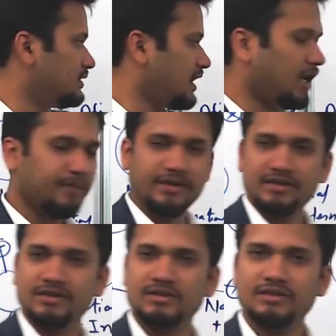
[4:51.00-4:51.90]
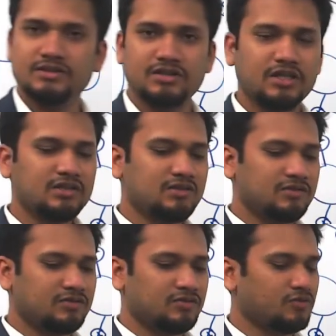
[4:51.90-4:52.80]
Amit, then
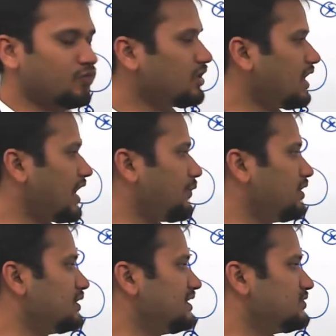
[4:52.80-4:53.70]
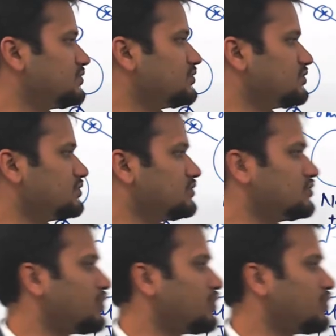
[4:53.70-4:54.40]
what I will need to